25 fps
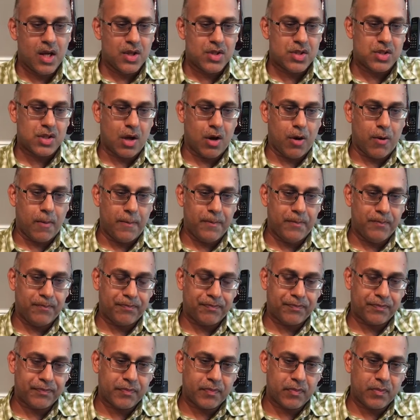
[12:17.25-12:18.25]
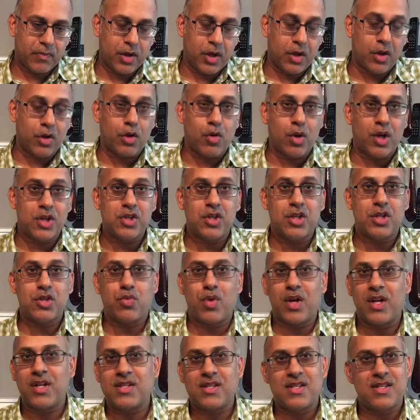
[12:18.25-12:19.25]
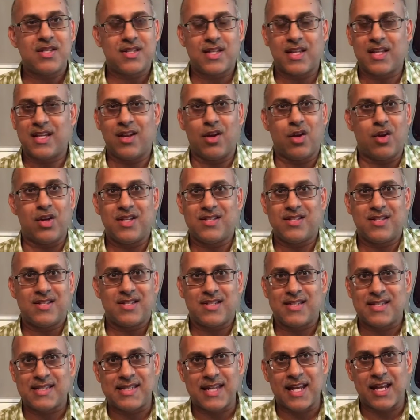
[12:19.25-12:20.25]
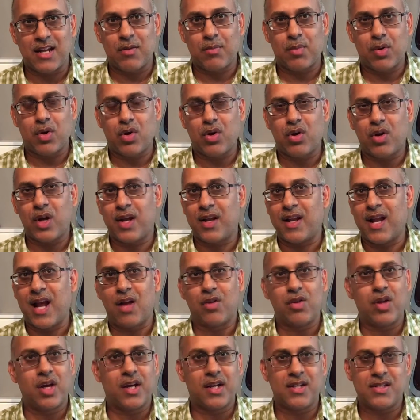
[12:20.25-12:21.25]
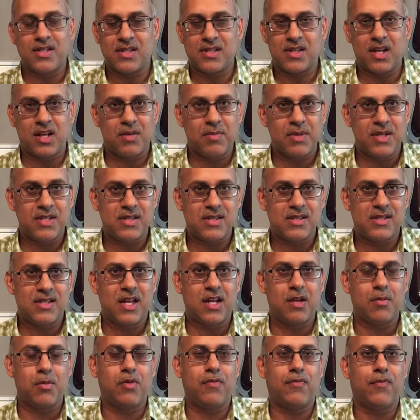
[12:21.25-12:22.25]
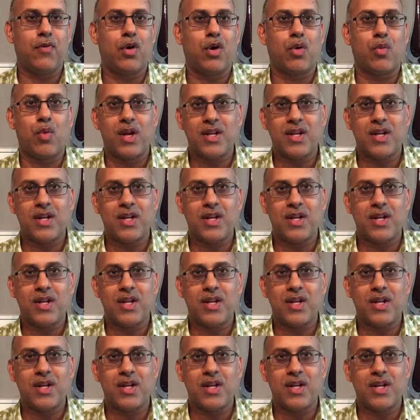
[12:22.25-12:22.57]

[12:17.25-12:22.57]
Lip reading: So, the question is, when is this, is this sustainable, and how long is this going to be sustainable for?